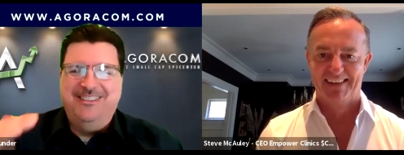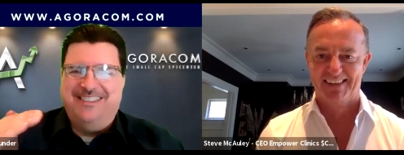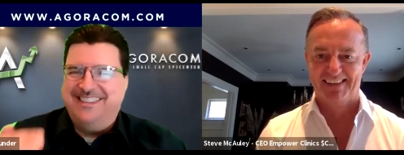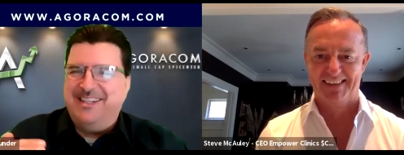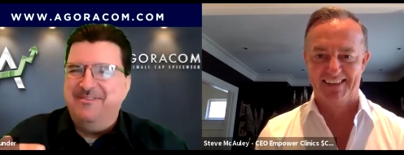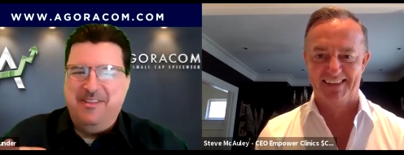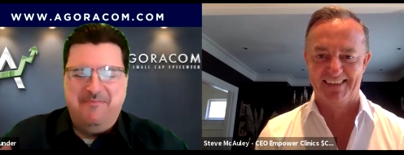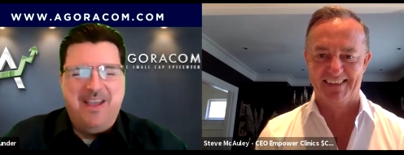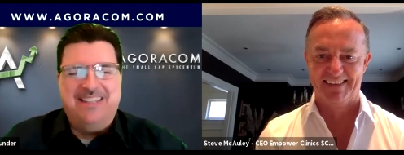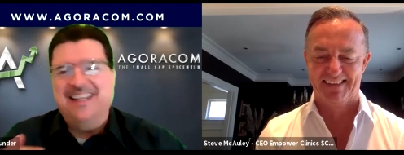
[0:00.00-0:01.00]
Speaker 1: was just some of the
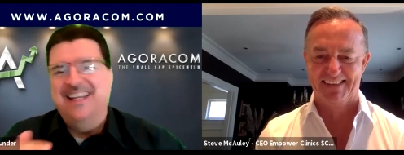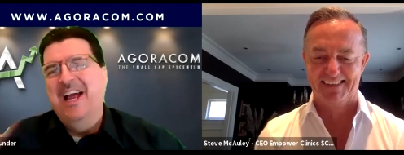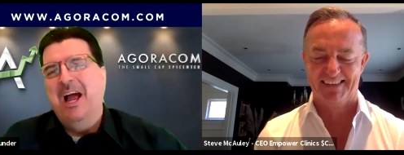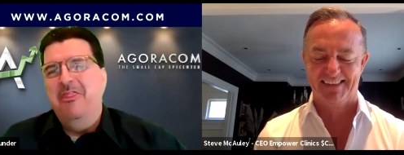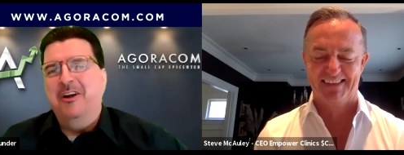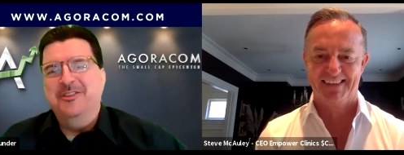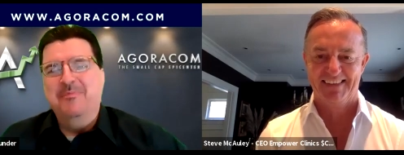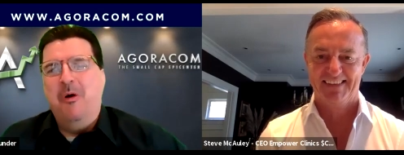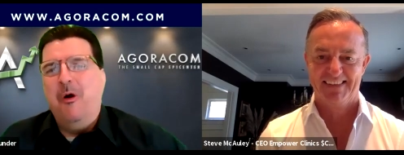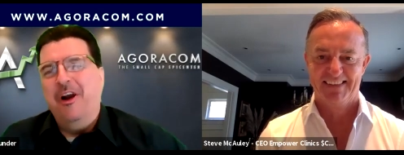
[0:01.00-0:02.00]
best. There's
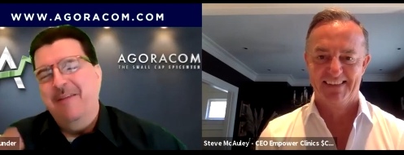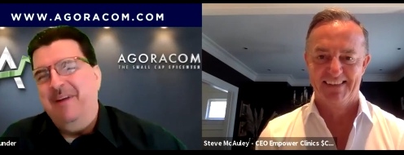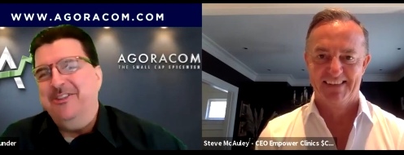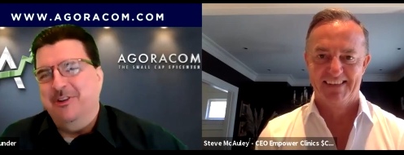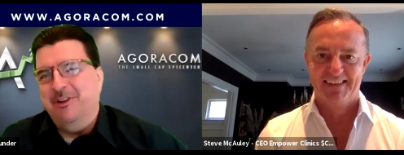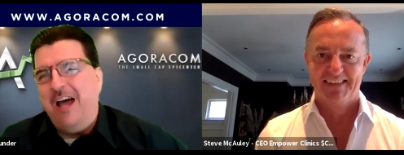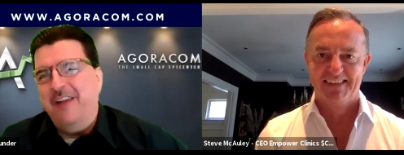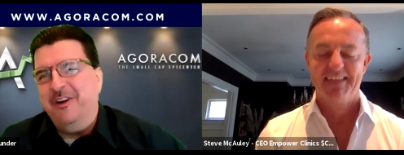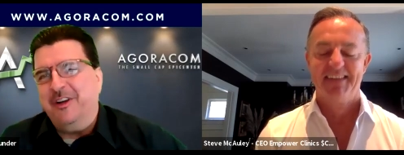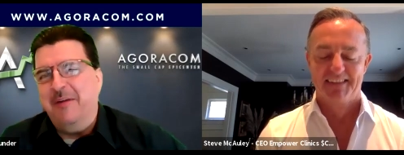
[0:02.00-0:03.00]
more, and I bet you a lot
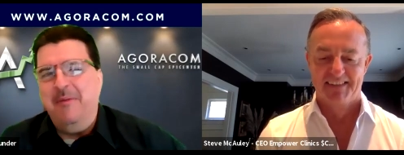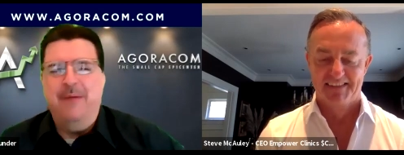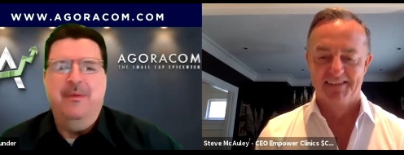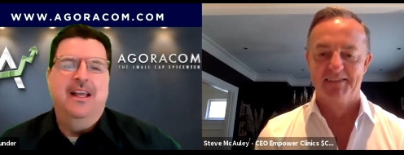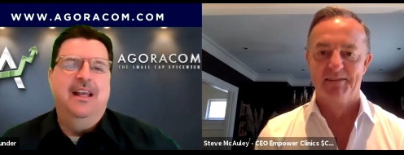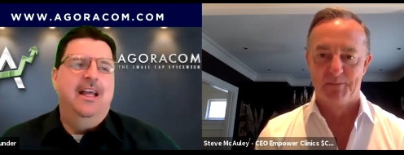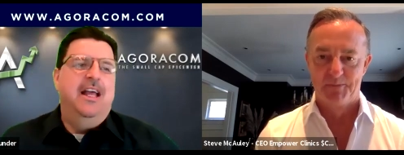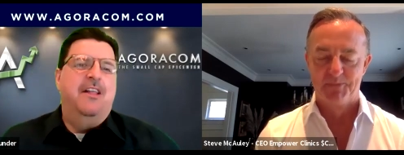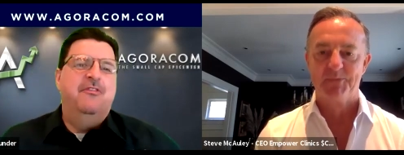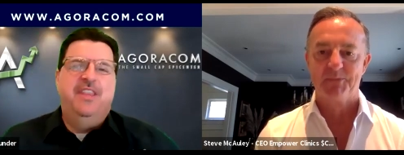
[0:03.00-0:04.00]
of it will come up.
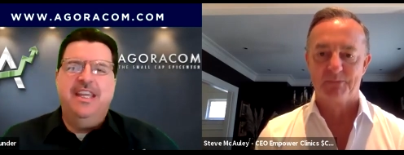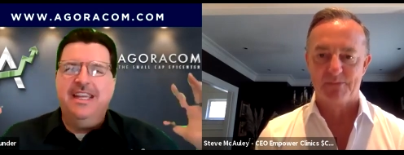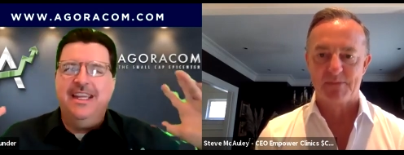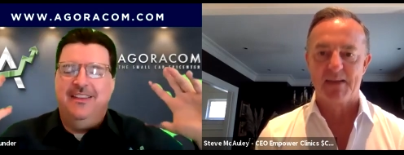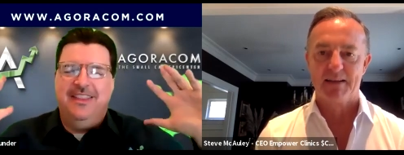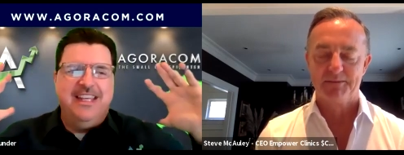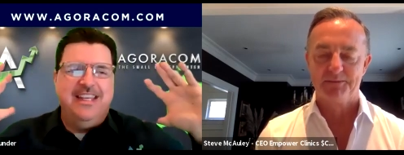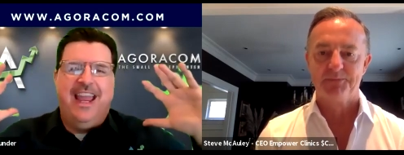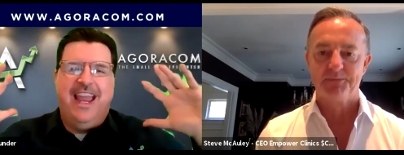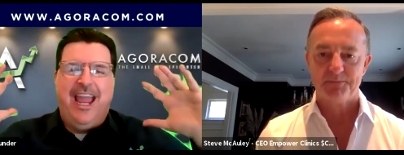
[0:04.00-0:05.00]
The
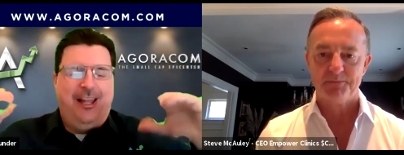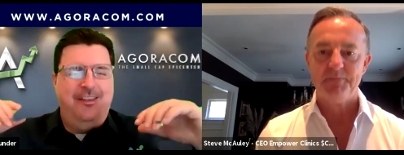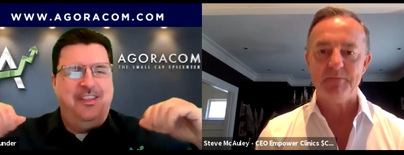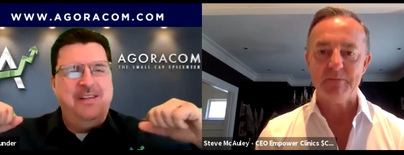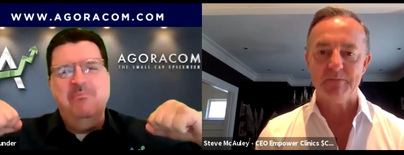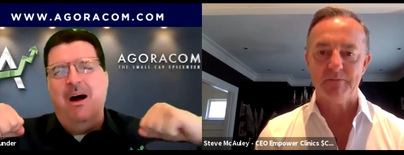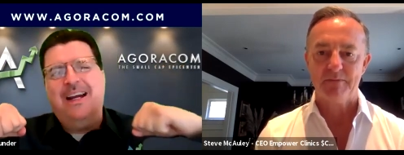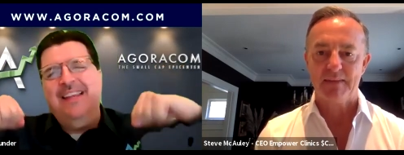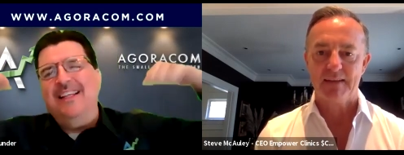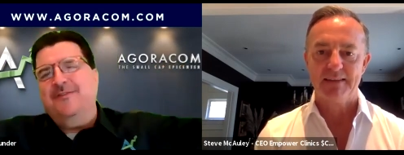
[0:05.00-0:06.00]
the the
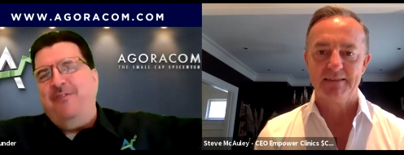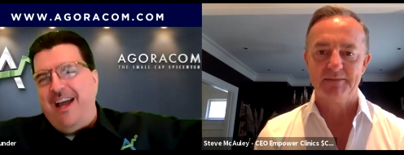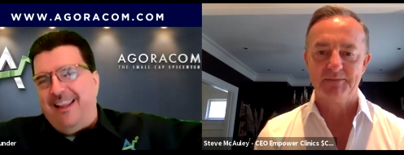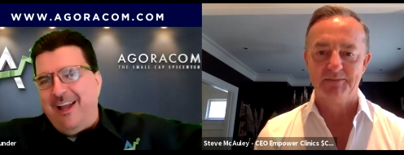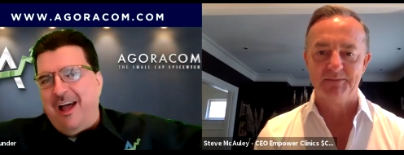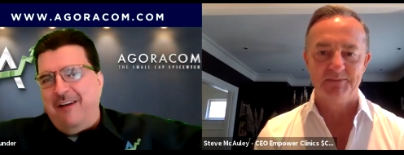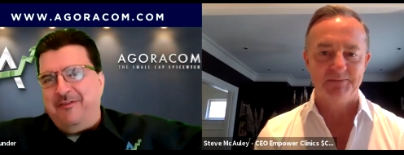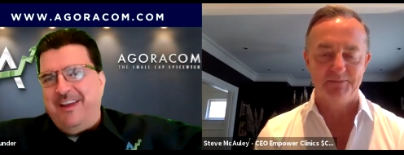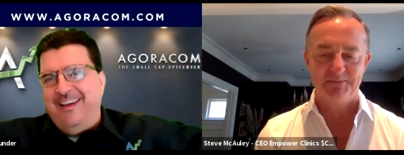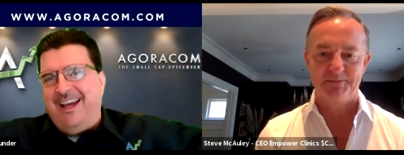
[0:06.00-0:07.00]
monkey that's finally
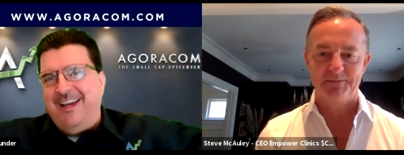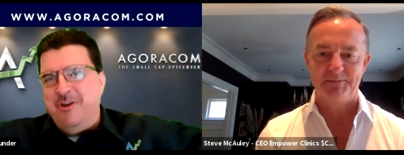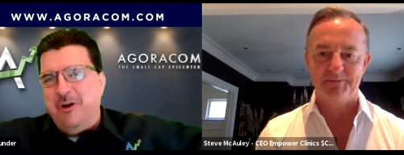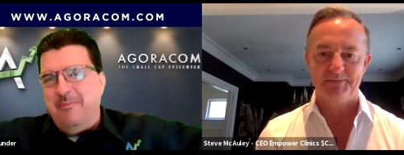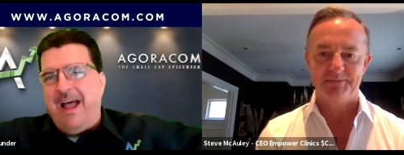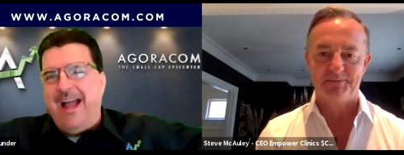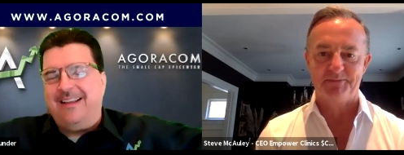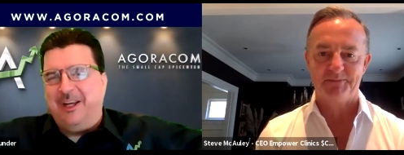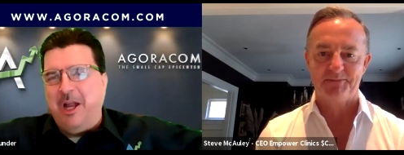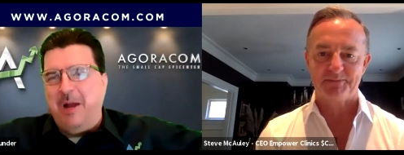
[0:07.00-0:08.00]
off uh, your
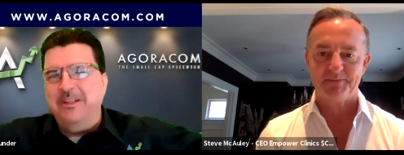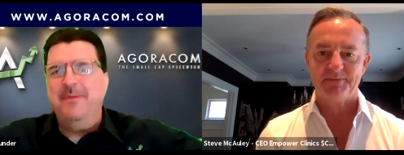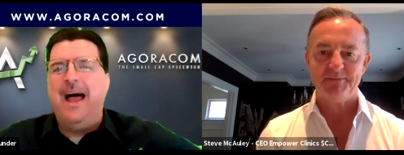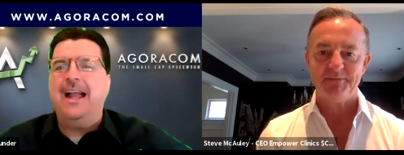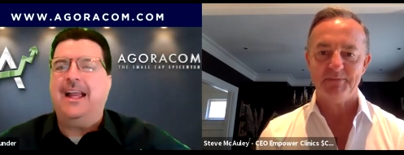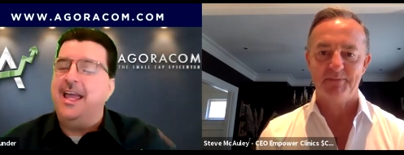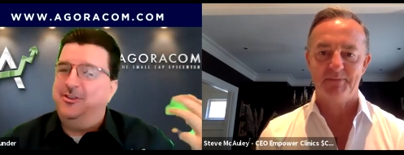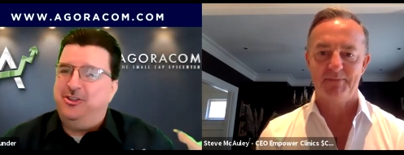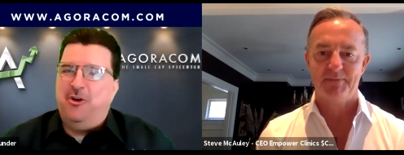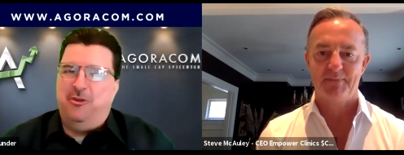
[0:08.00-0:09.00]
back, the company's back, and the
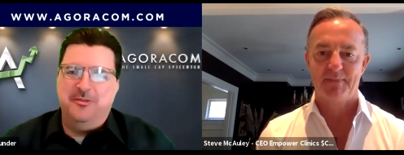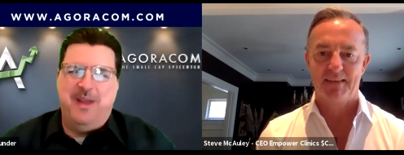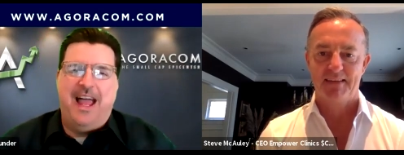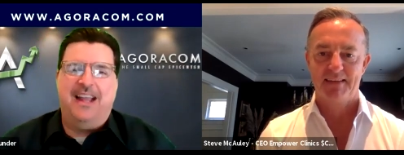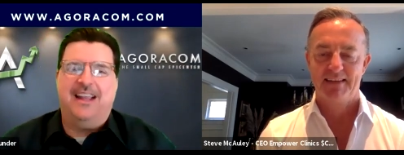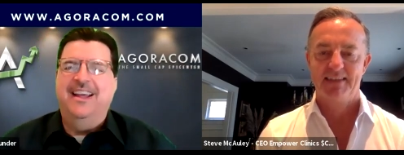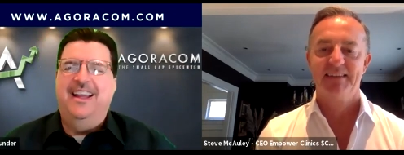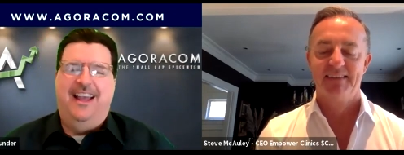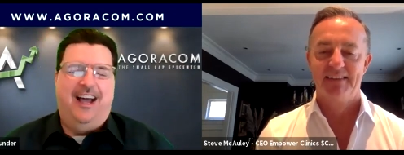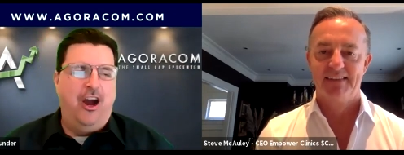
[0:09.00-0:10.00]
shareholders' back
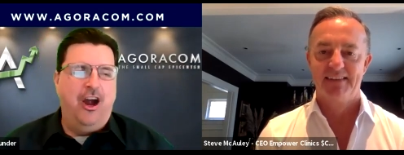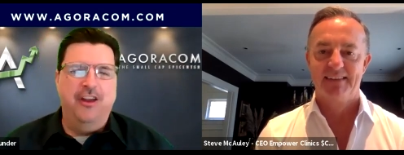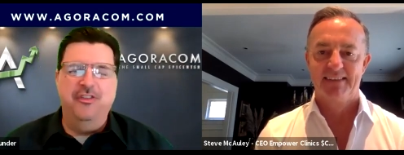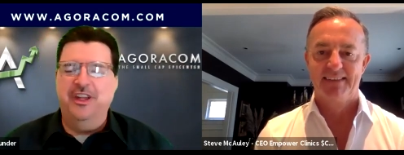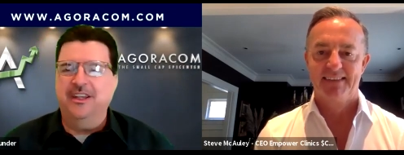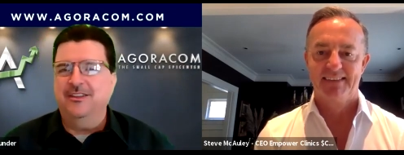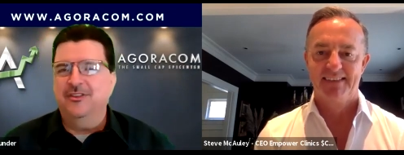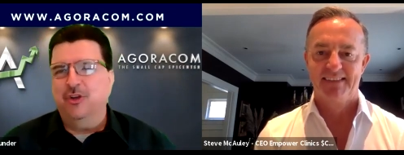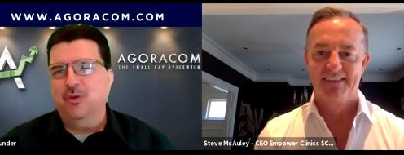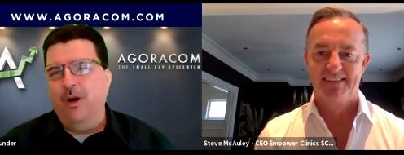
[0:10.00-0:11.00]
are the,
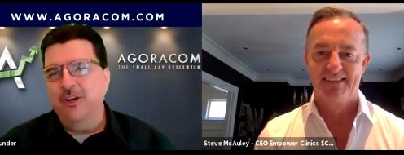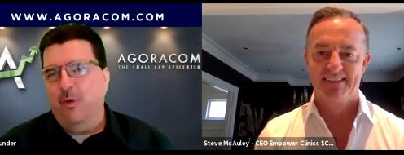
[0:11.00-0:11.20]
the twenty